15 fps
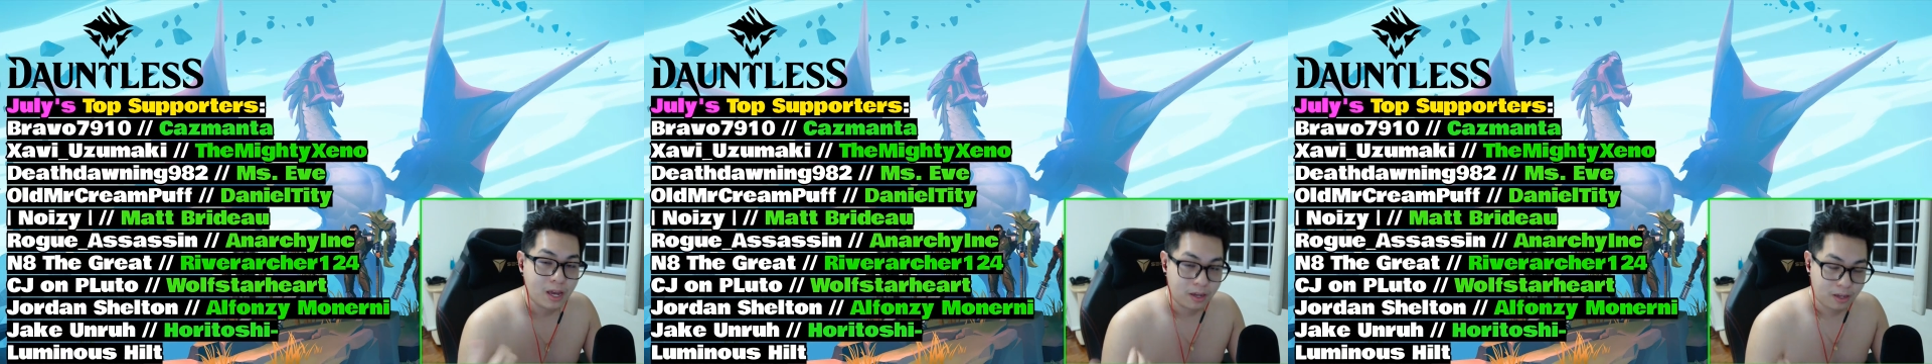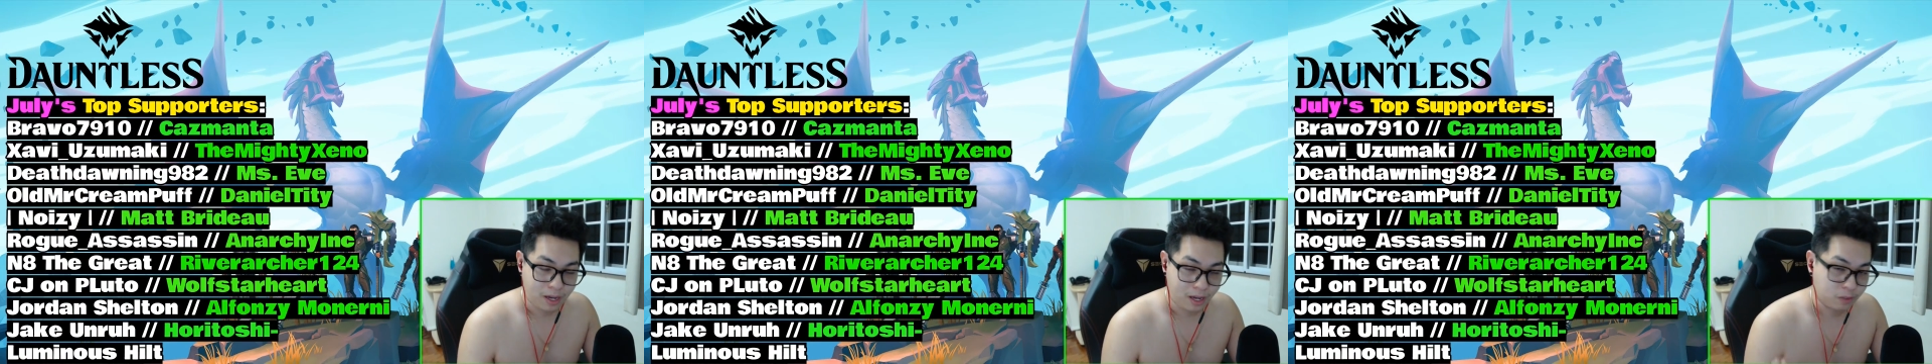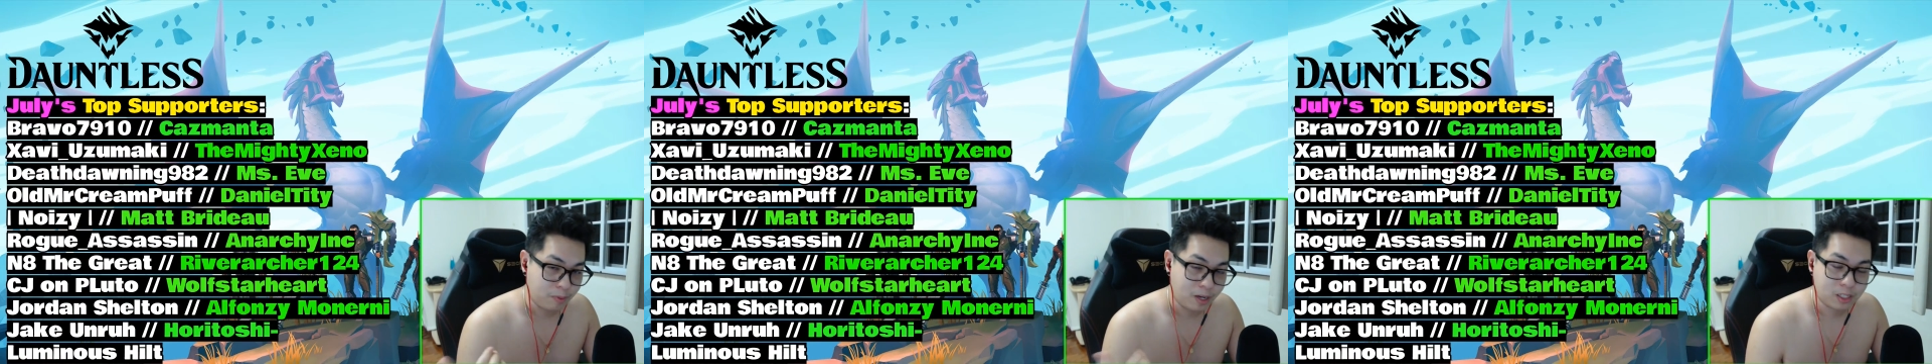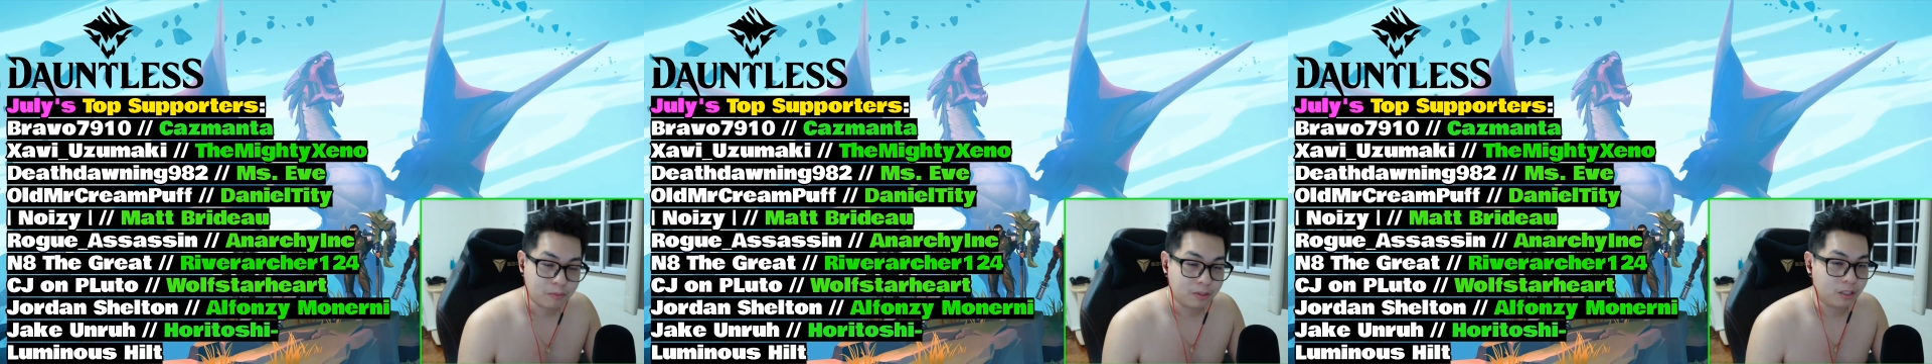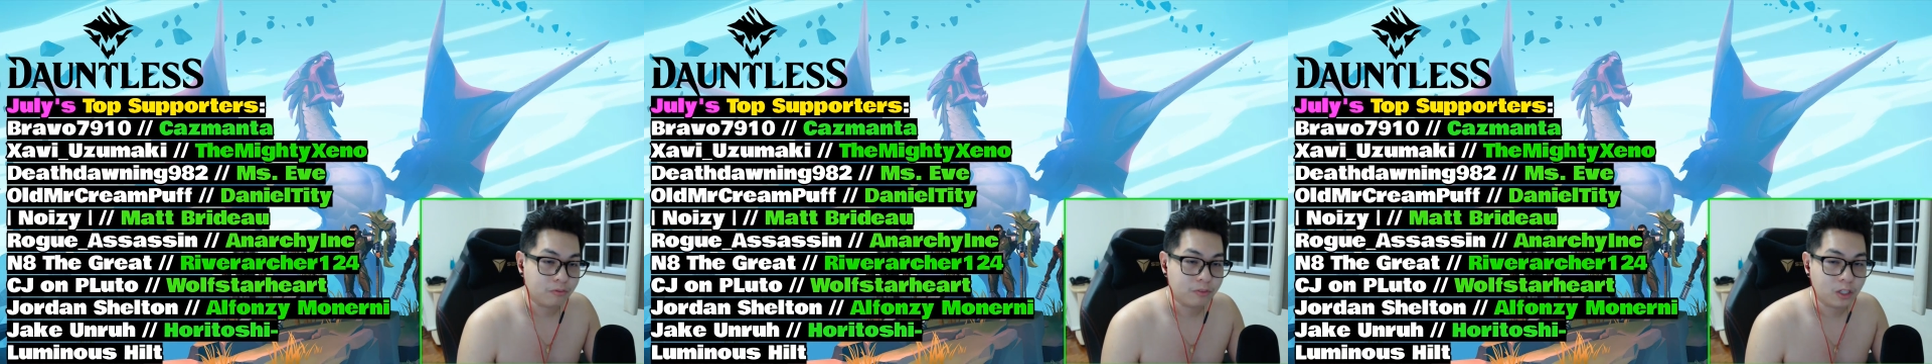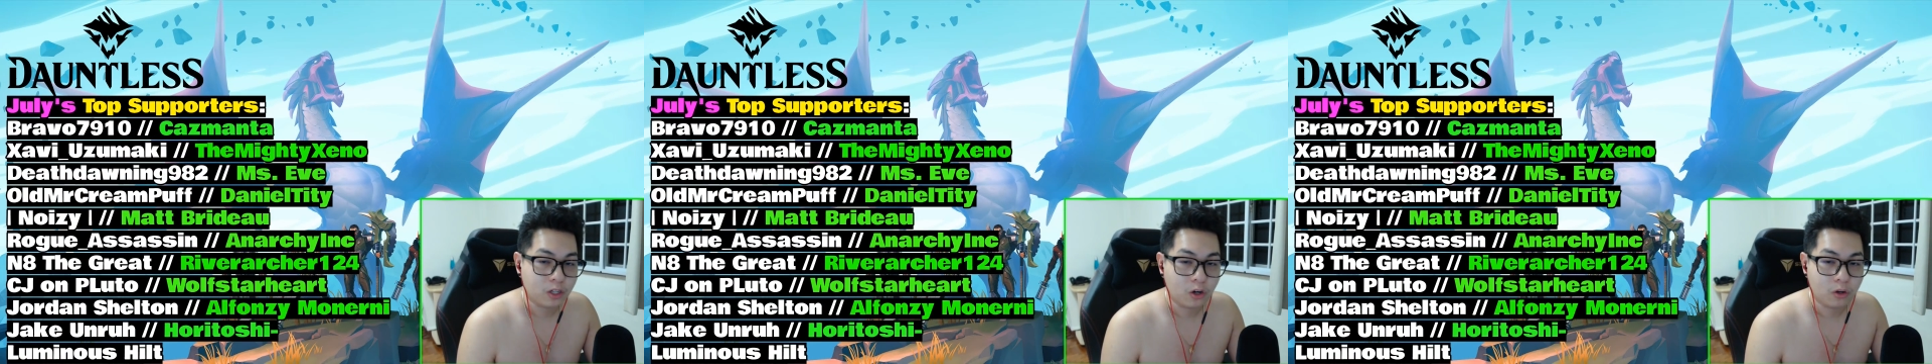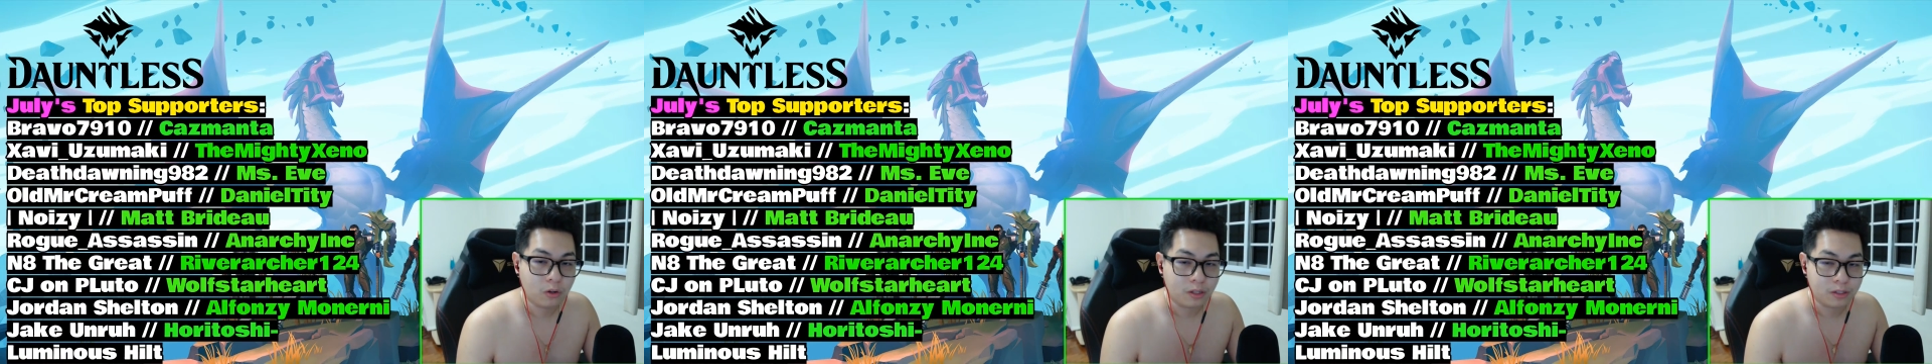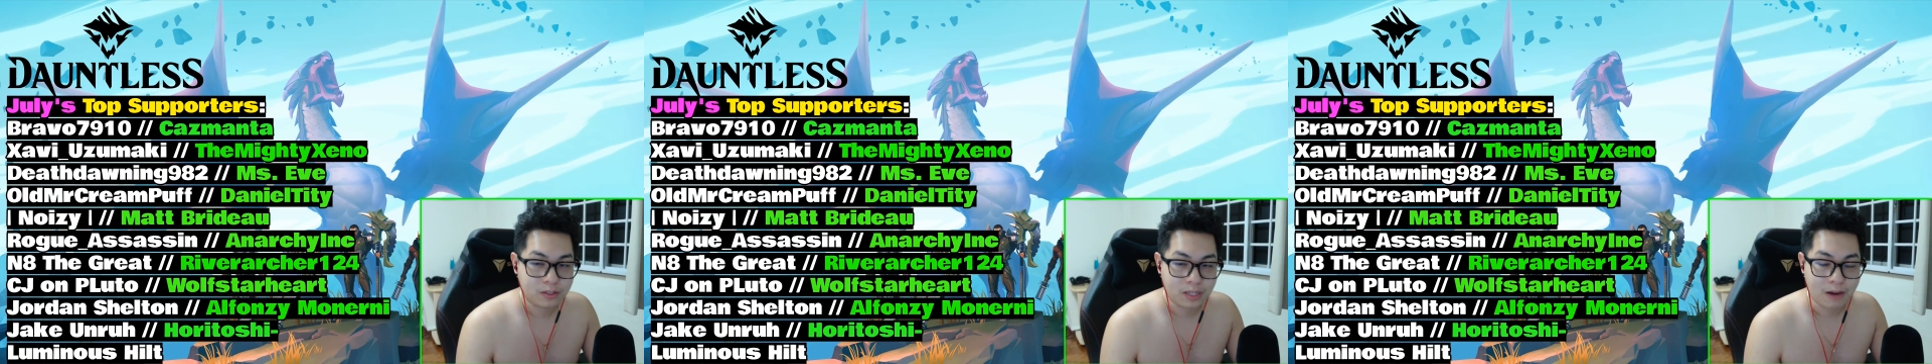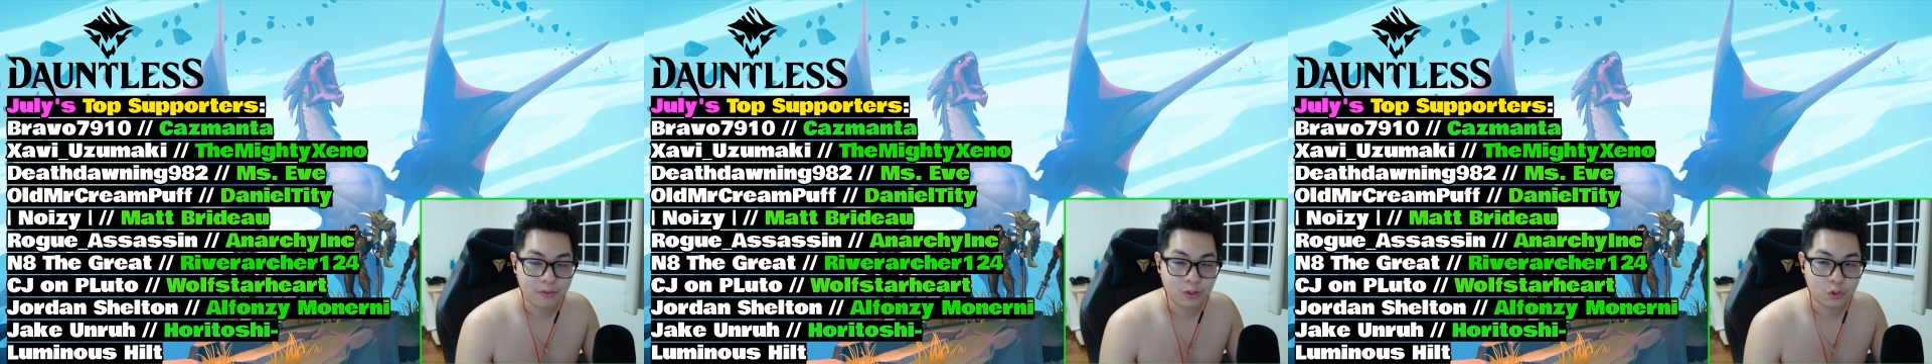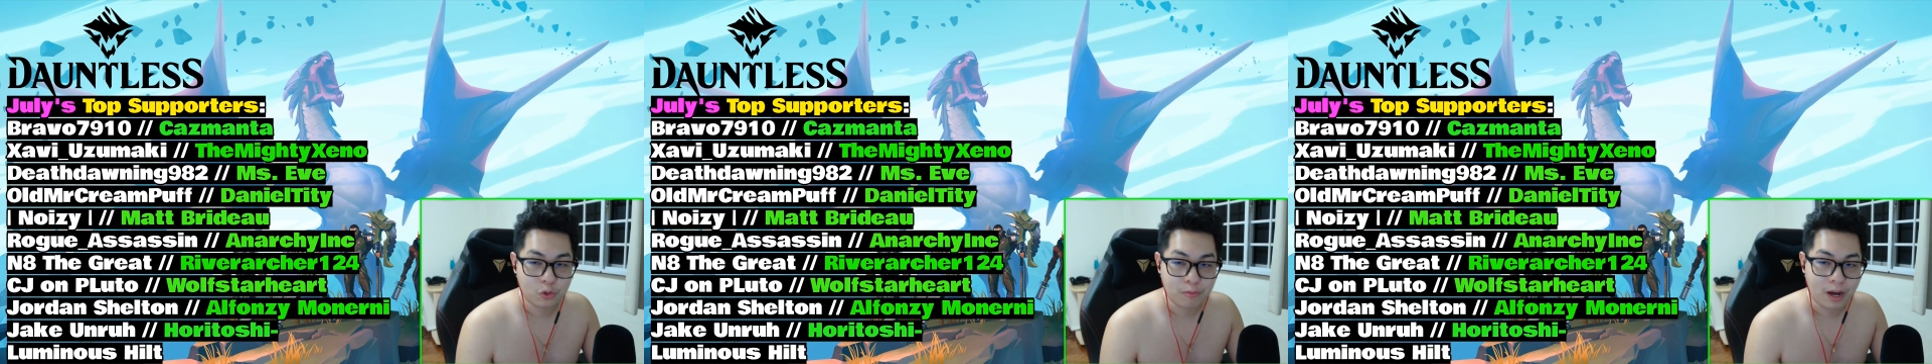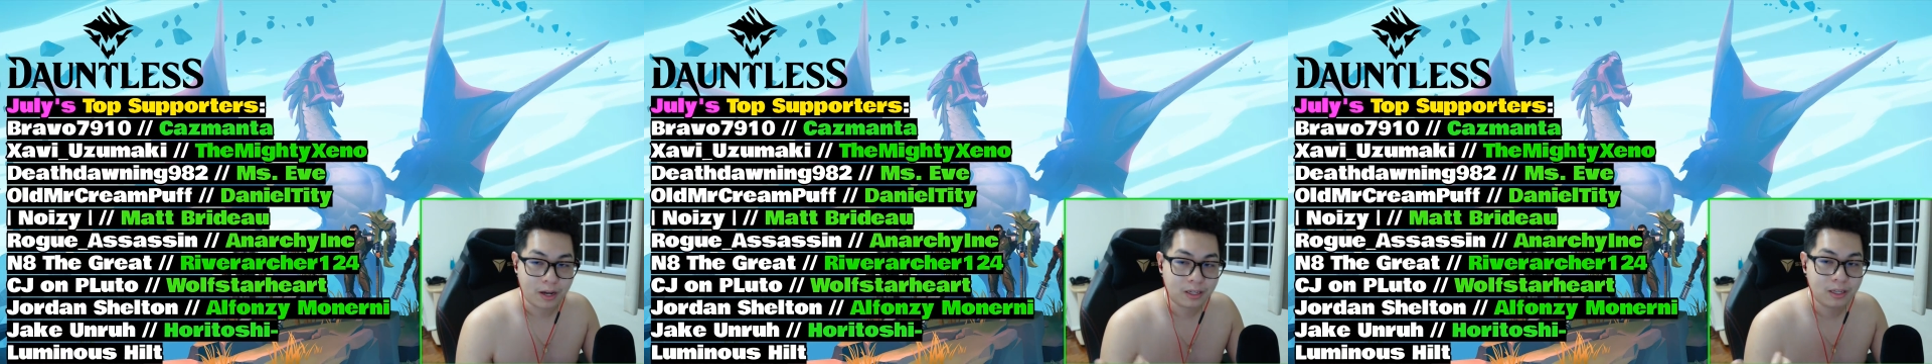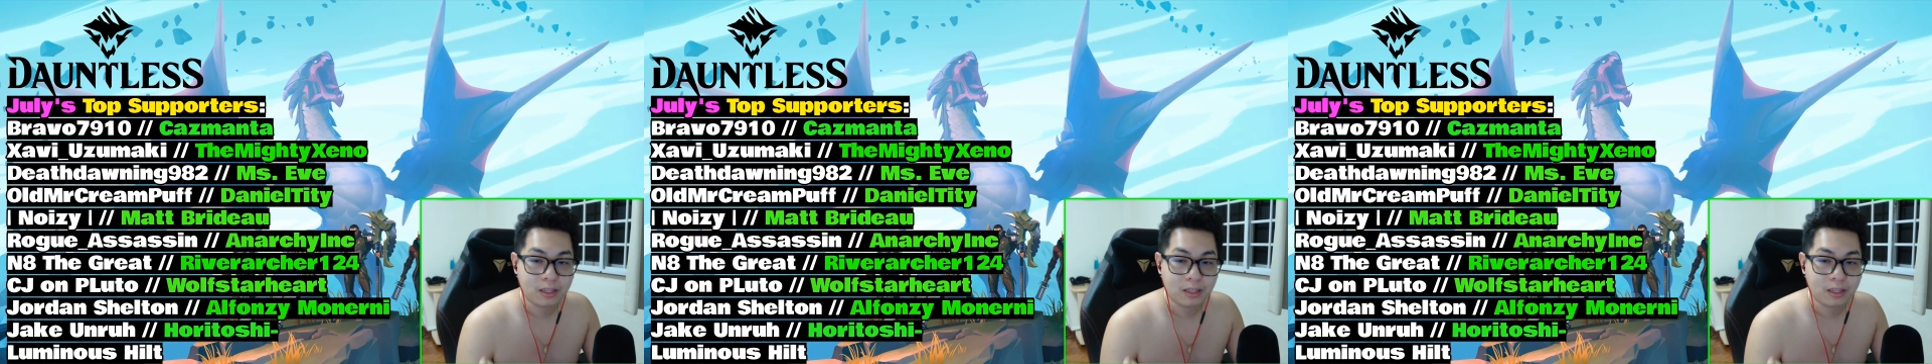Chaos Manta, my lovely girl, Xavier Zumaki,